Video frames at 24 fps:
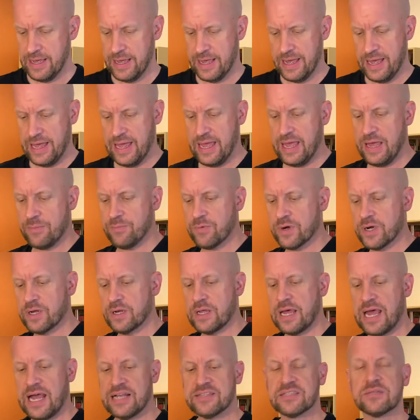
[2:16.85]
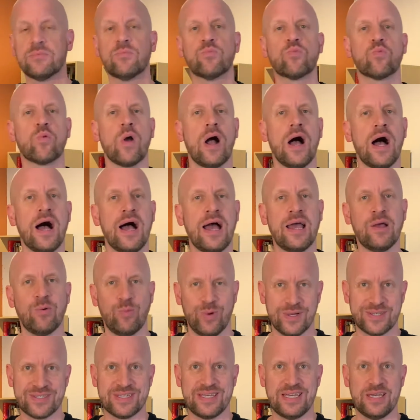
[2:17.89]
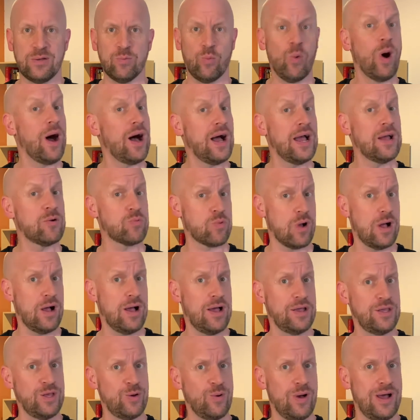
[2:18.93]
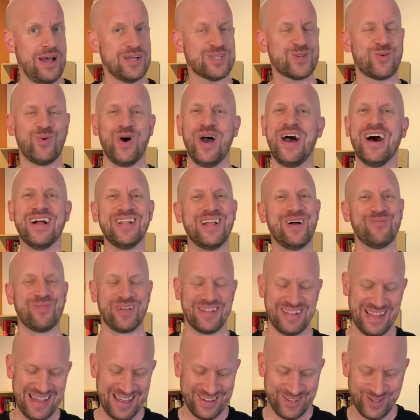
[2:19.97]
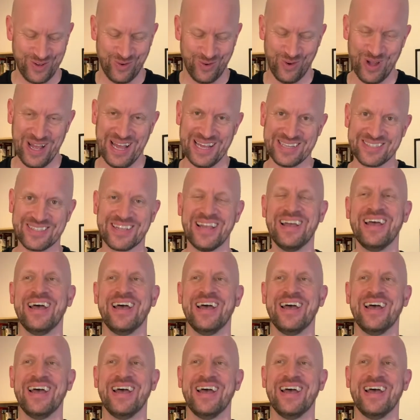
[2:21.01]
And we're going to add some rye whiskey. Why rye, you ask? Well, I'm glad you asked.